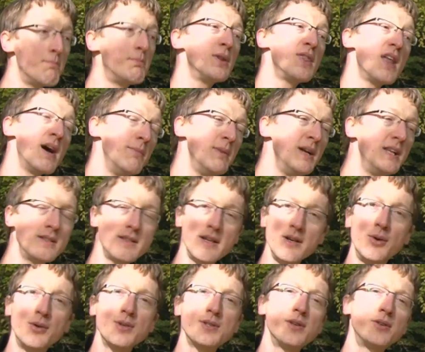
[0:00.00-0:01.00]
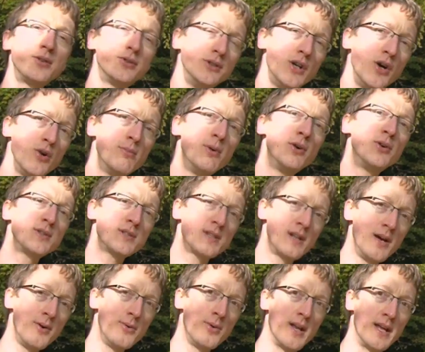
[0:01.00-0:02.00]
But that means they also grow more
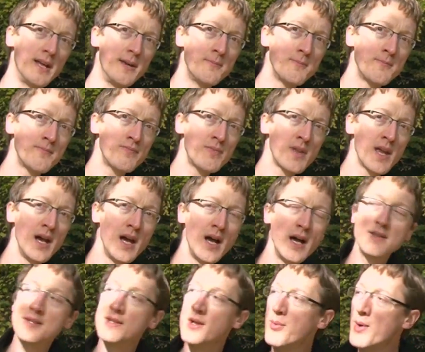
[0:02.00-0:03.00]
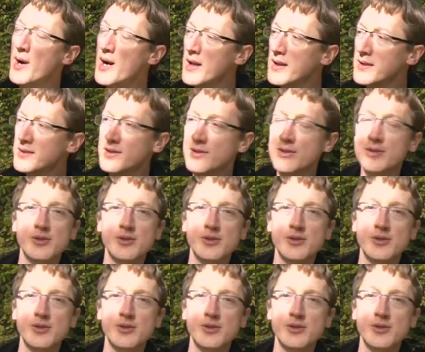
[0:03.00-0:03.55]
slowly. And so while